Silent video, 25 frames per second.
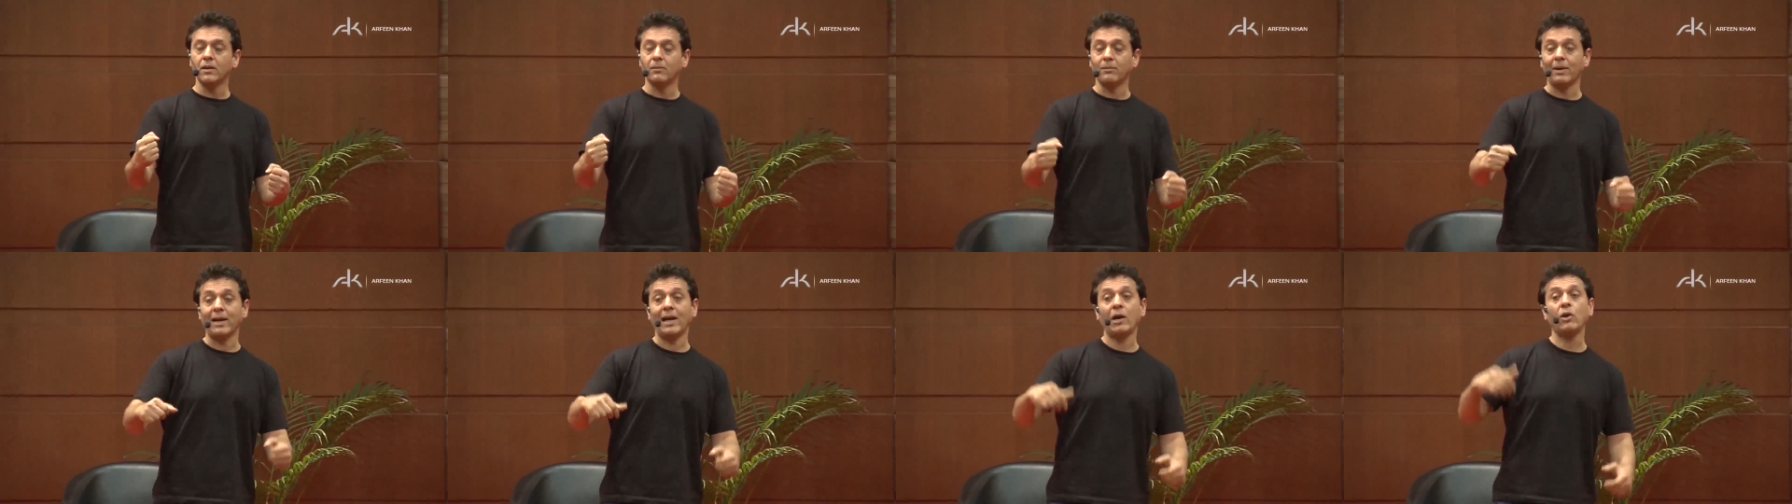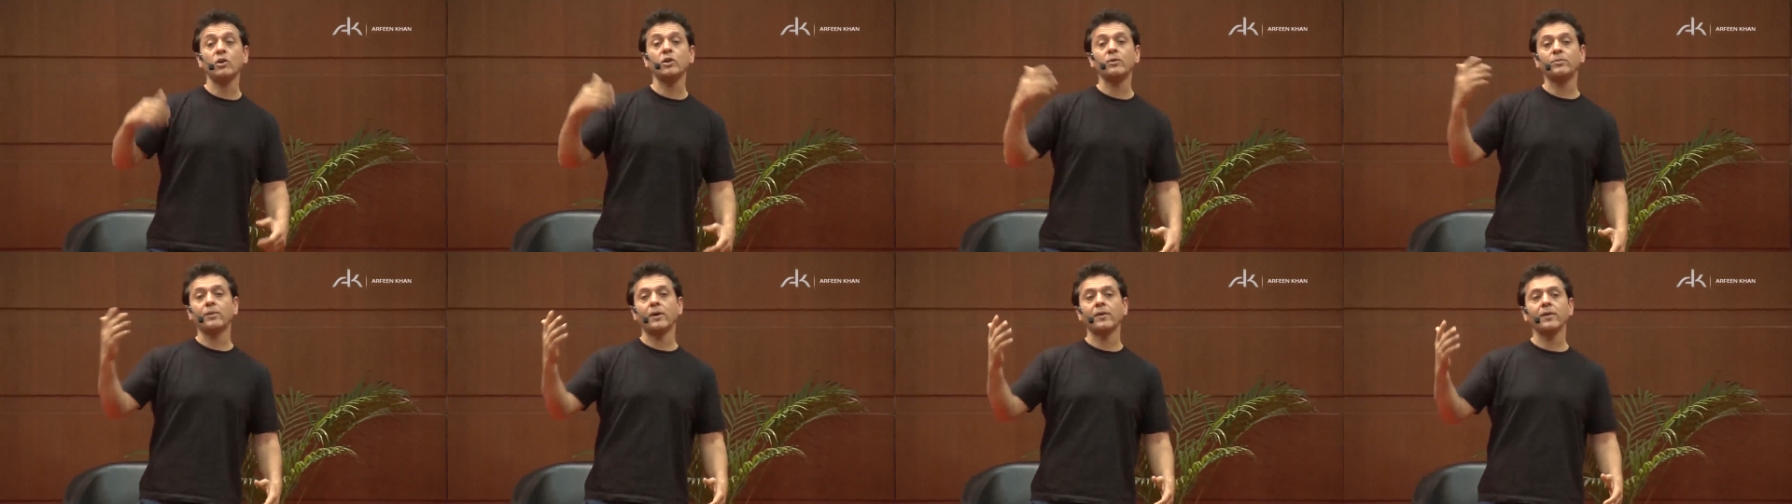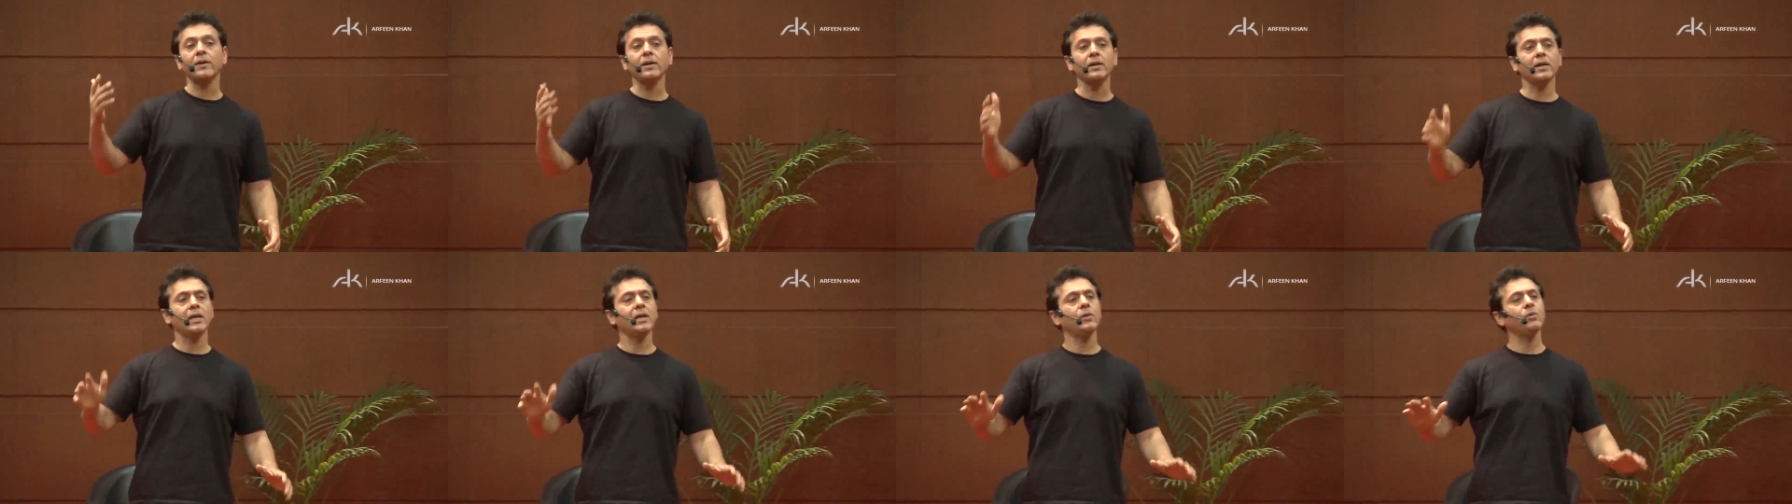My elder
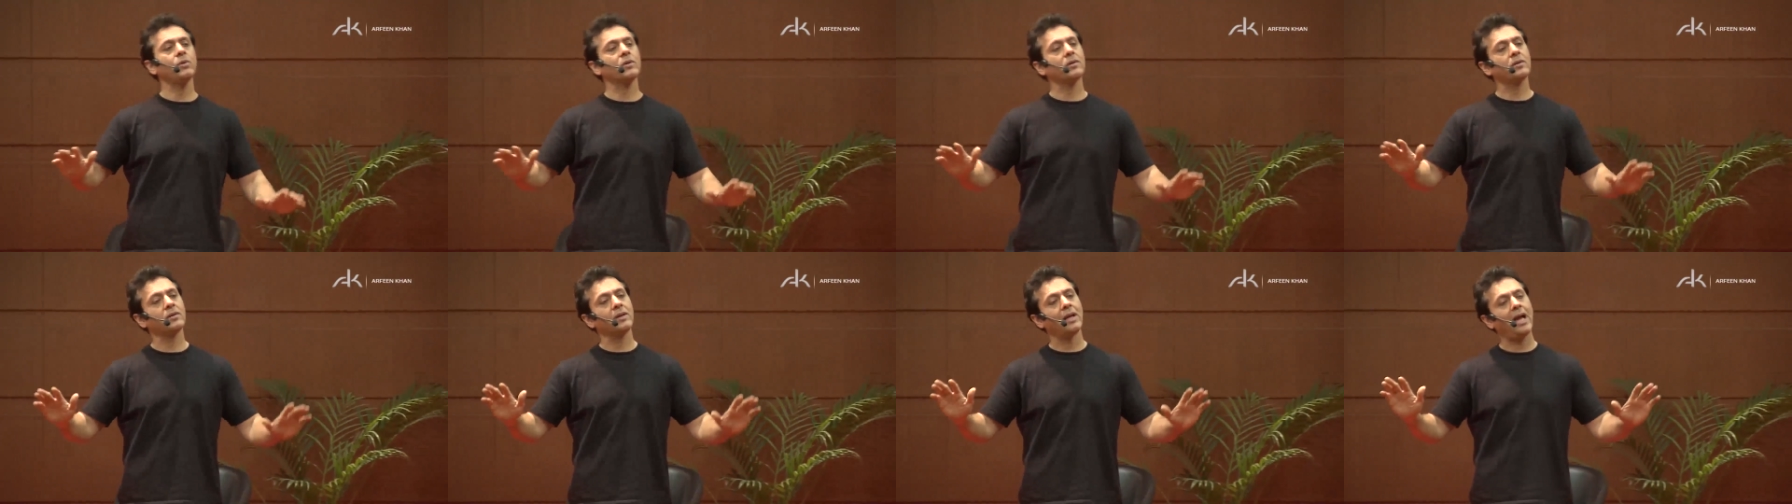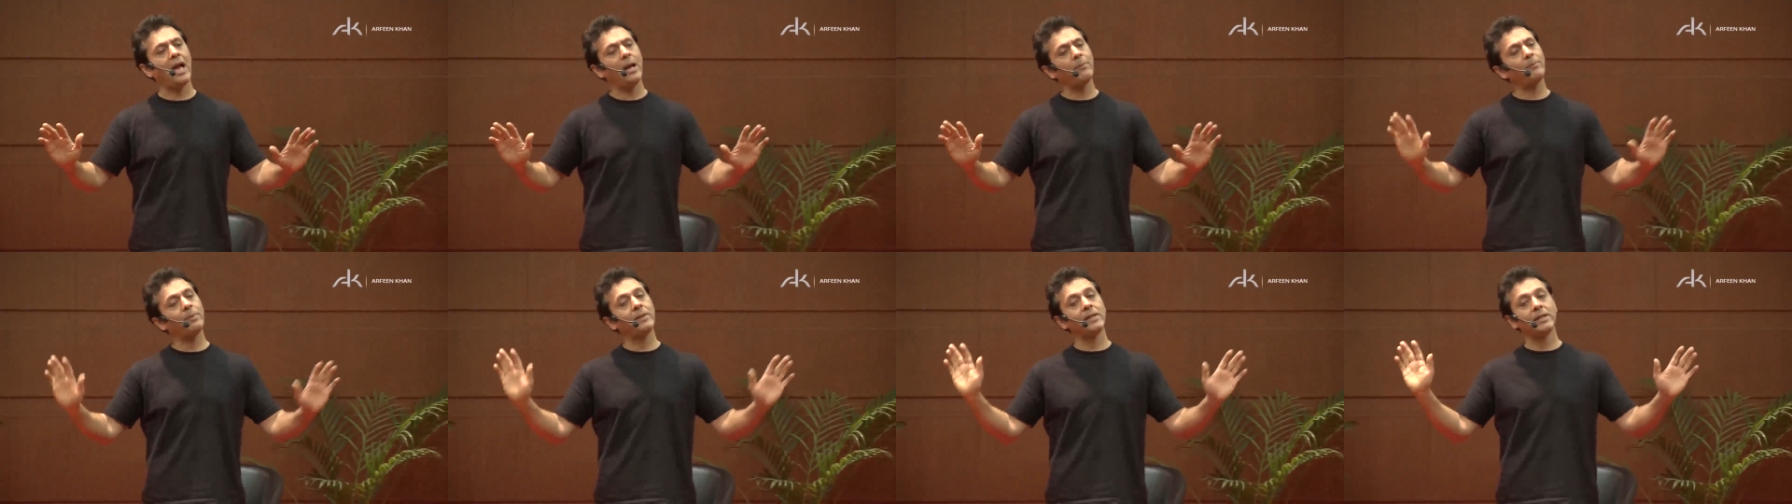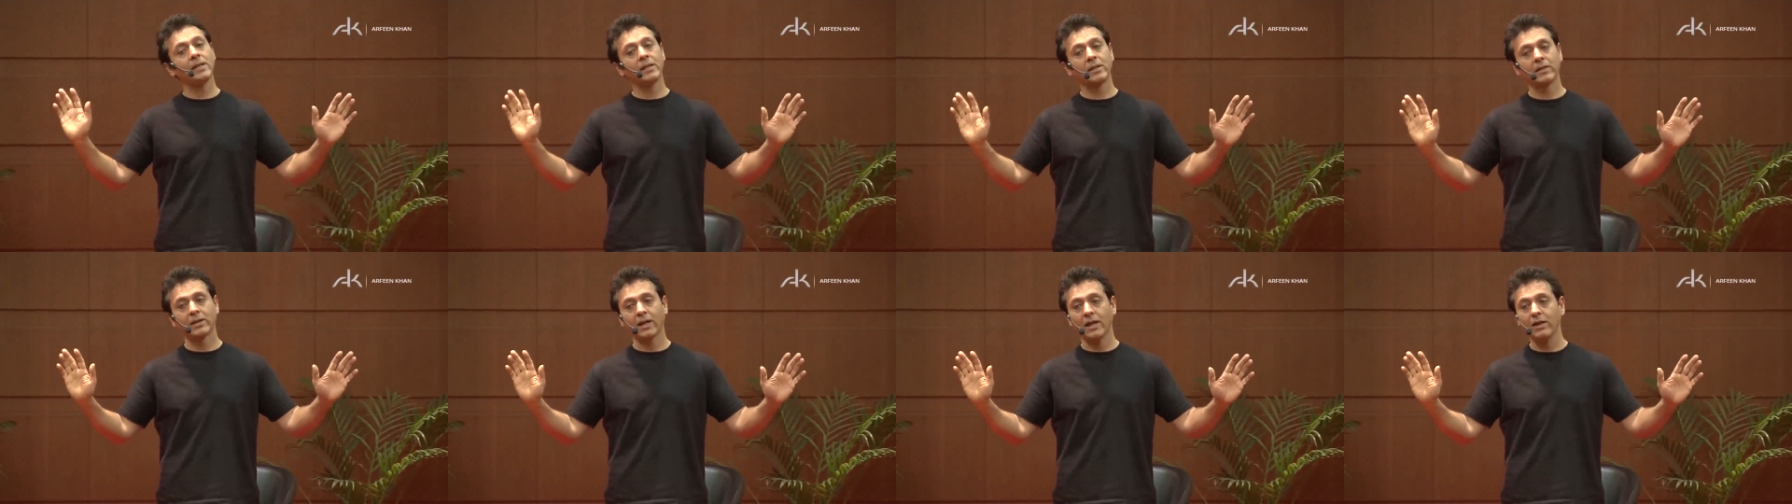brother, he was happy
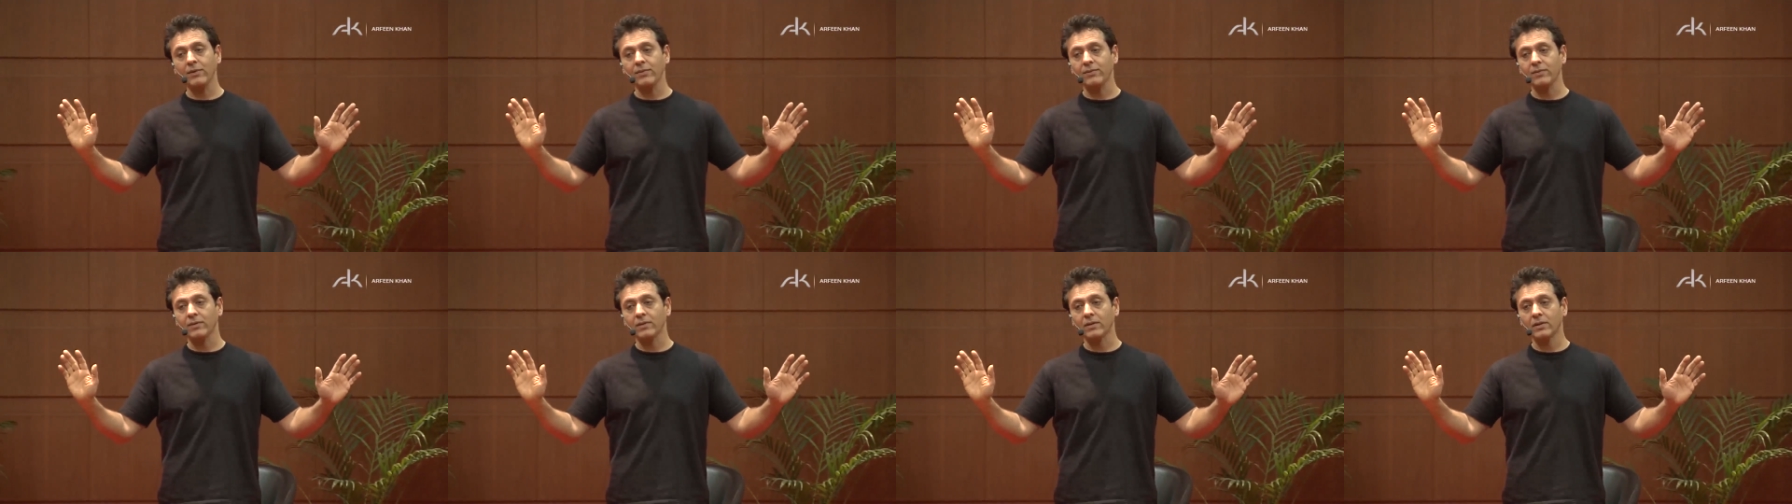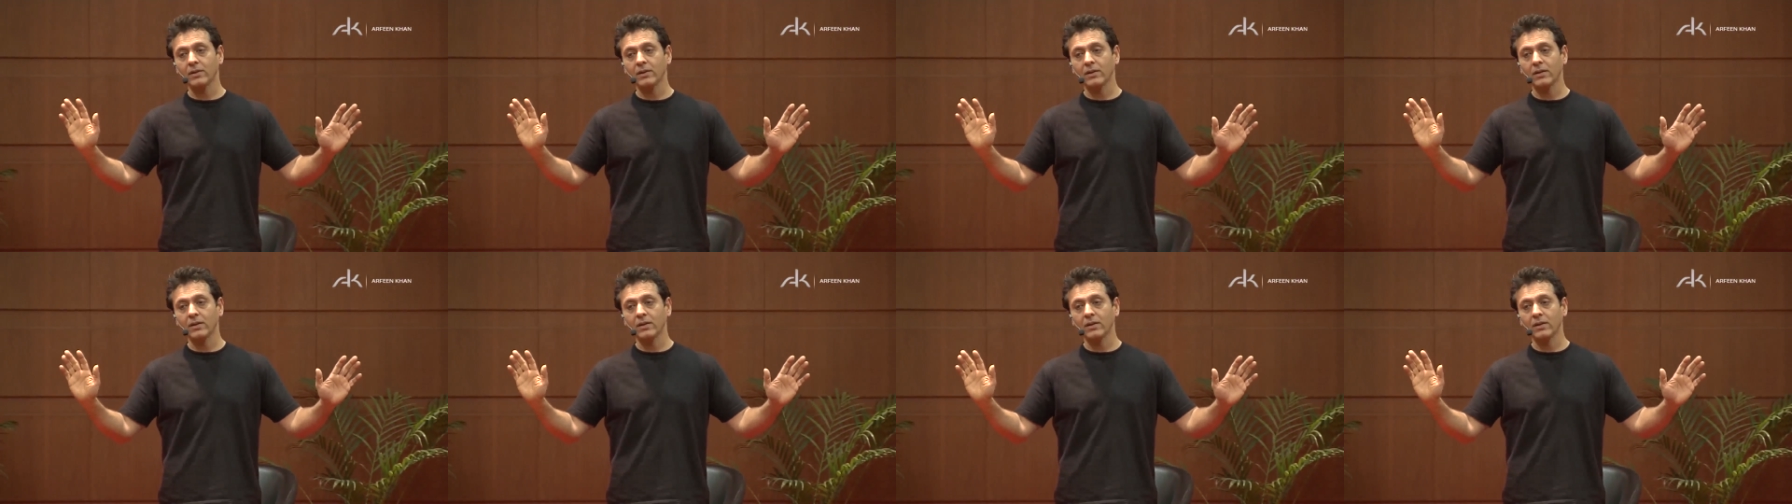in his life.